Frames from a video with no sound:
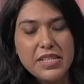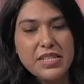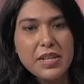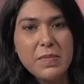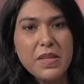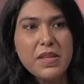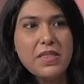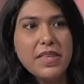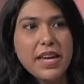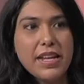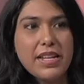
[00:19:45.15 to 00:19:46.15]
is something
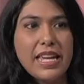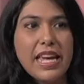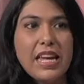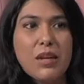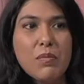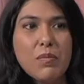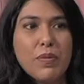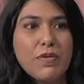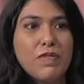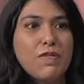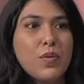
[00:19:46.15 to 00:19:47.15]
that came
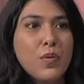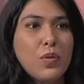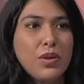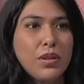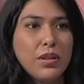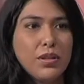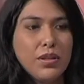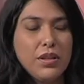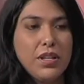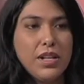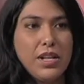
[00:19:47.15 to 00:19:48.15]
before
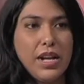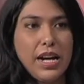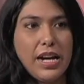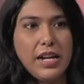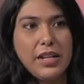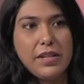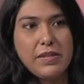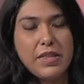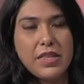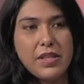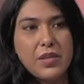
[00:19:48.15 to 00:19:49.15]
uh,
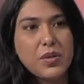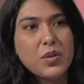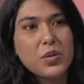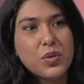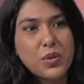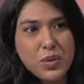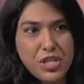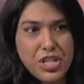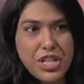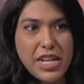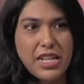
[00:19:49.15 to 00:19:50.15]
the
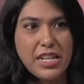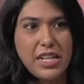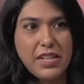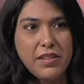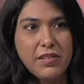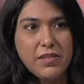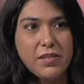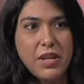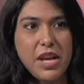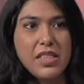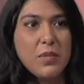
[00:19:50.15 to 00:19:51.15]
Christianity,
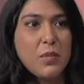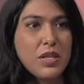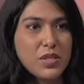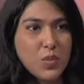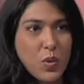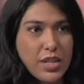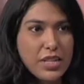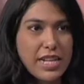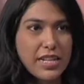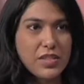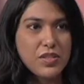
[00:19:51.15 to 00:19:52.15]
and the Pascola
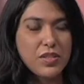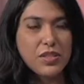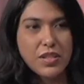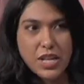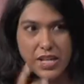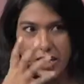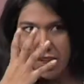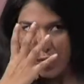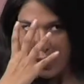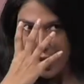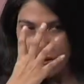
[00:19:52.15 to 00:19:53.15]
dancer
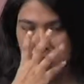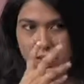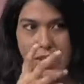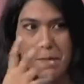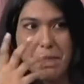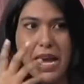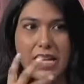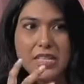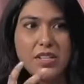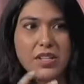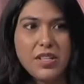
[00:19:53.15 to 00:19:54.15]
he wears a
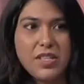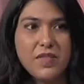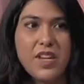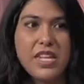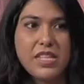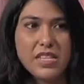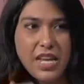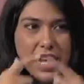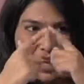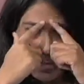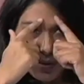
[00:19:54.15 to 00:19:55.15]
mask on his face,
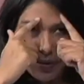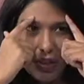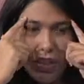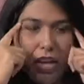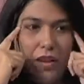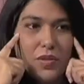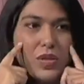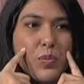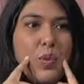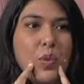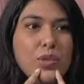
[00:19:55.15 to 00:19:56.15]
and it only covers
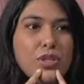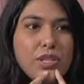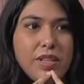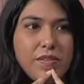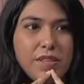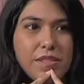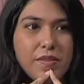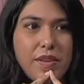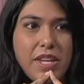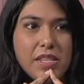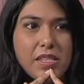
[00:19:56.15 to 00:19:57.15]
a portion of his
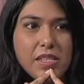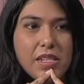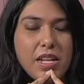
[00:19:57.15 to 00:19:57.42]
face.